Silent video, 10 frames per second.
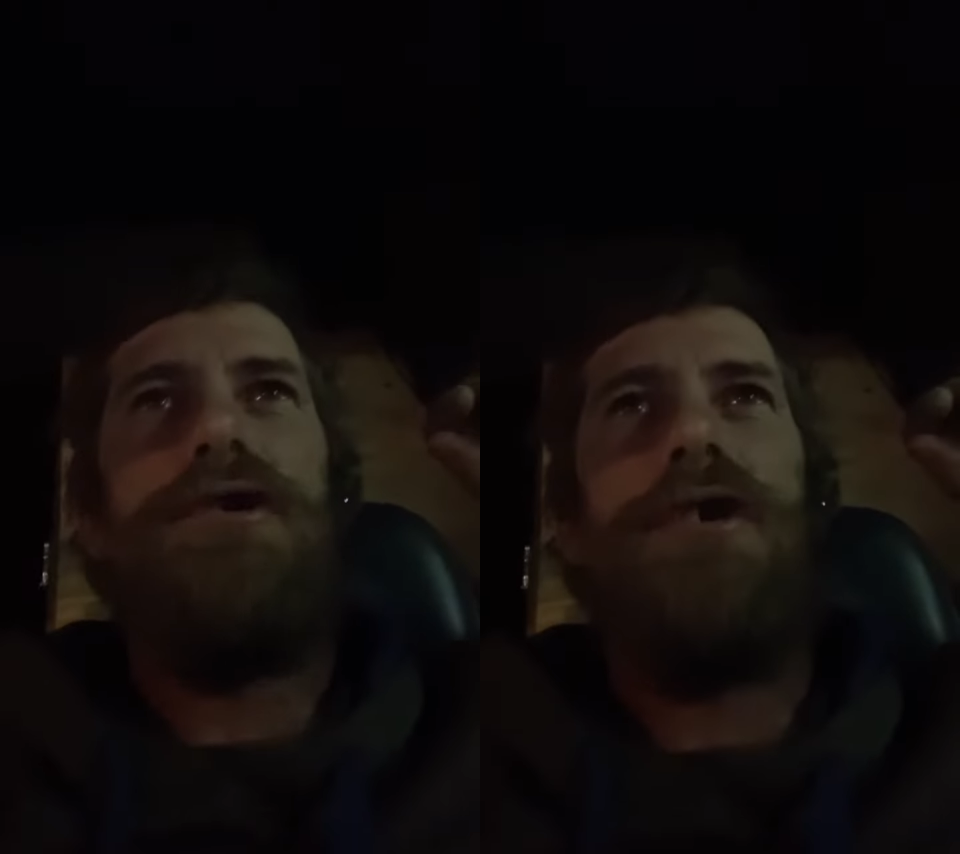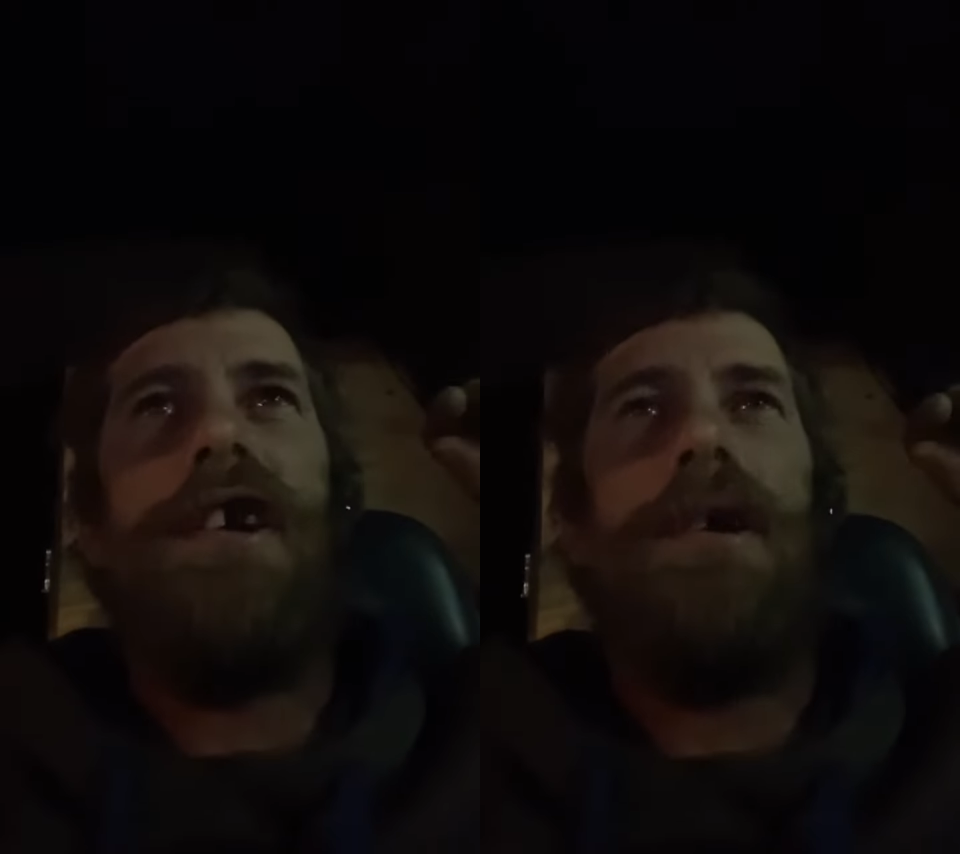
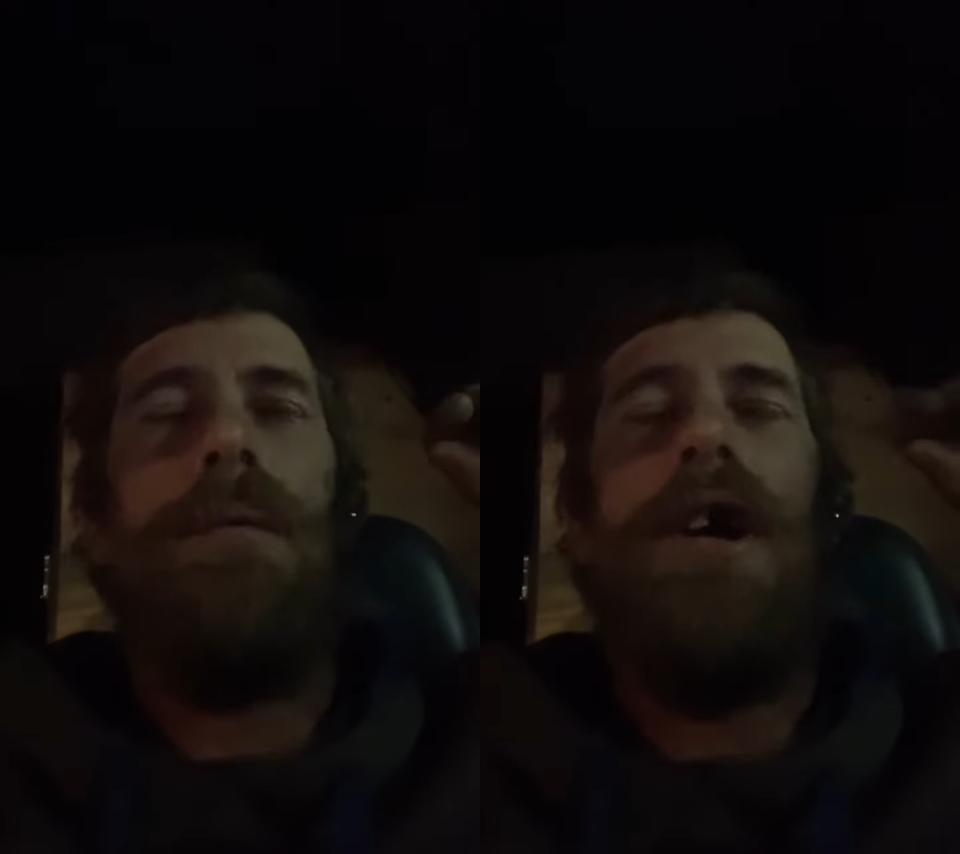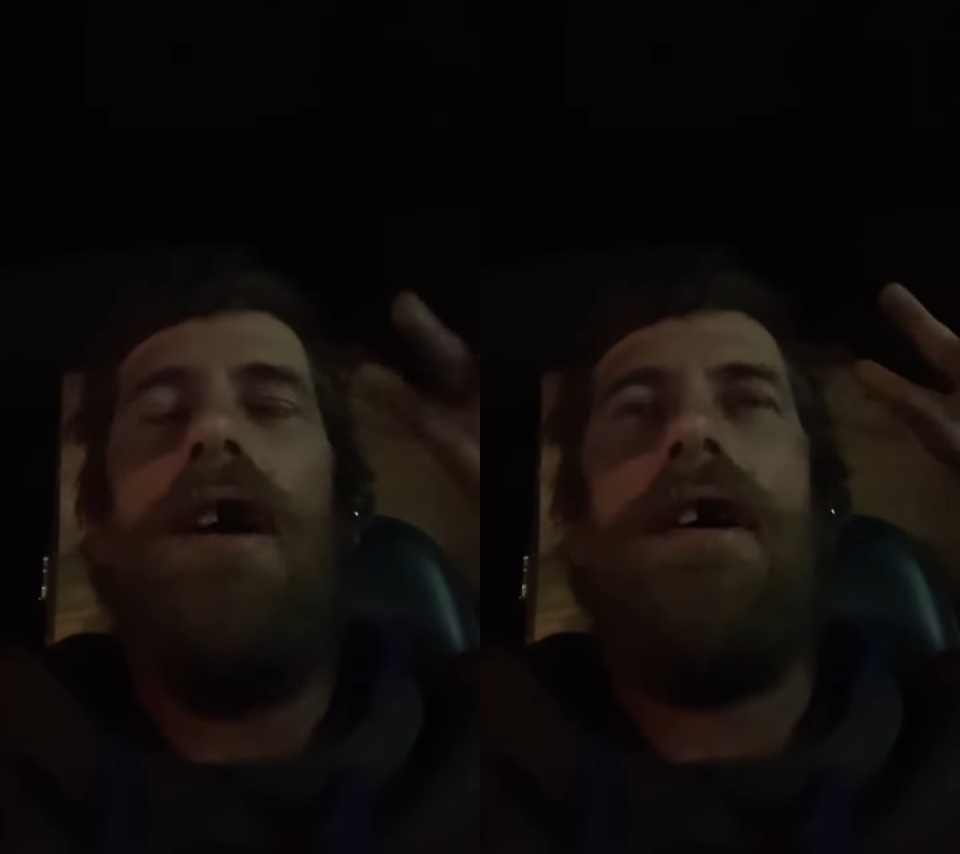drinking
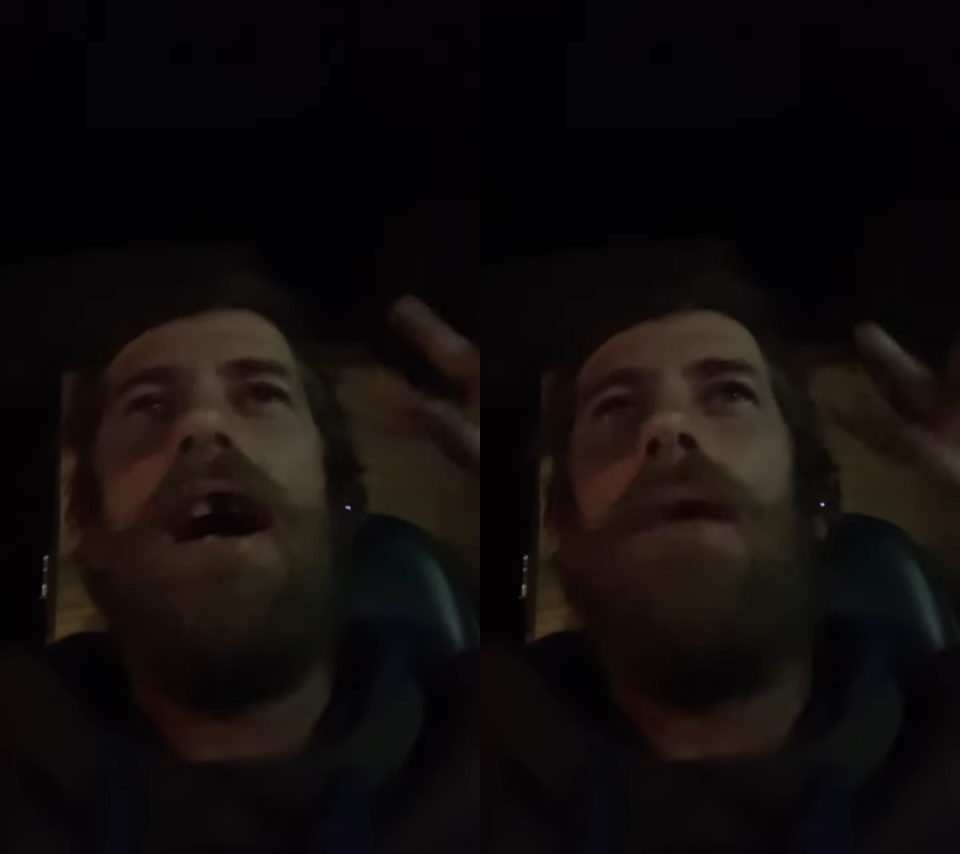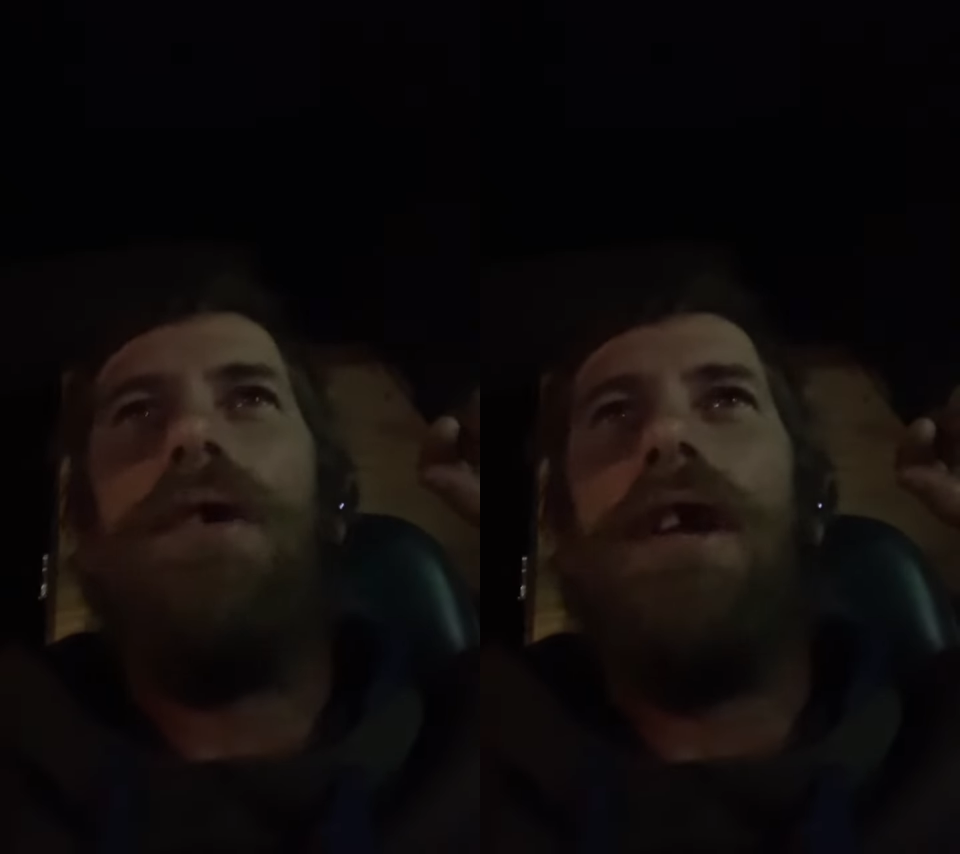we hung
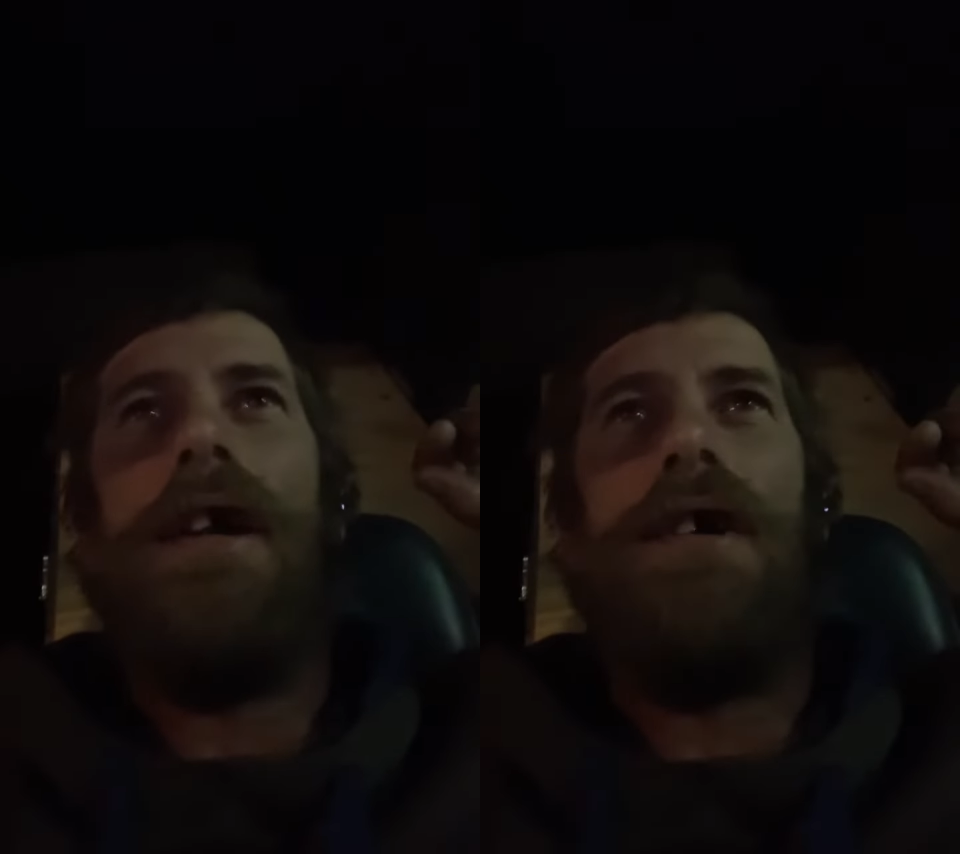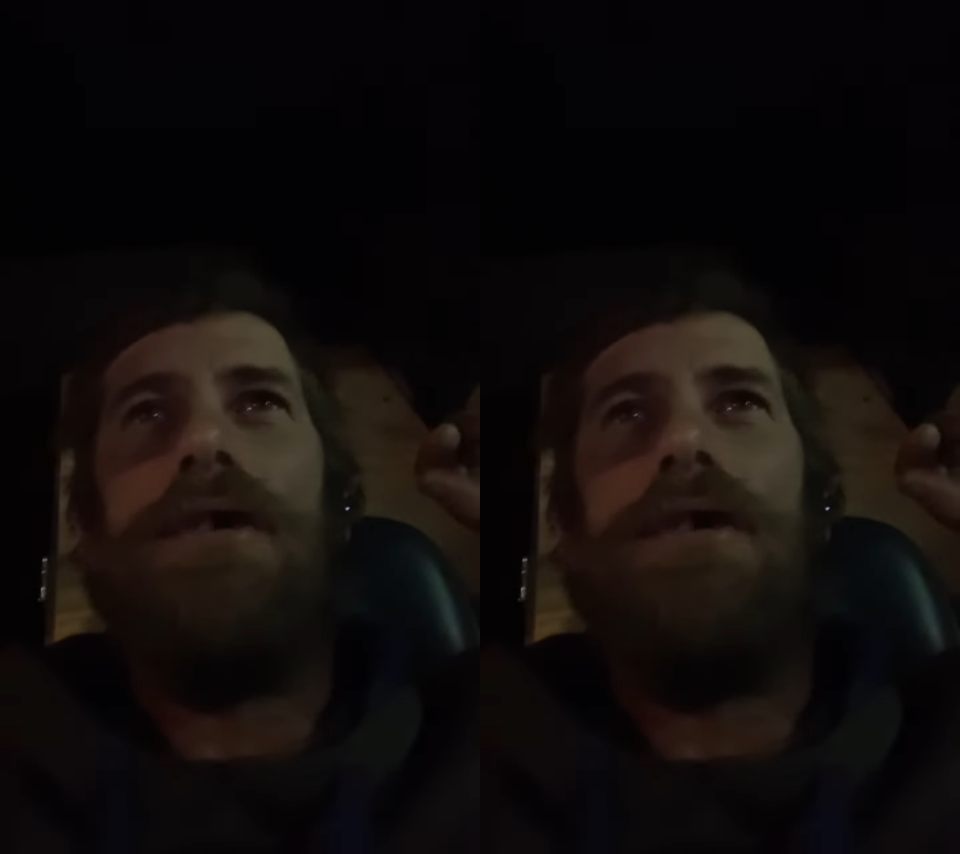out with like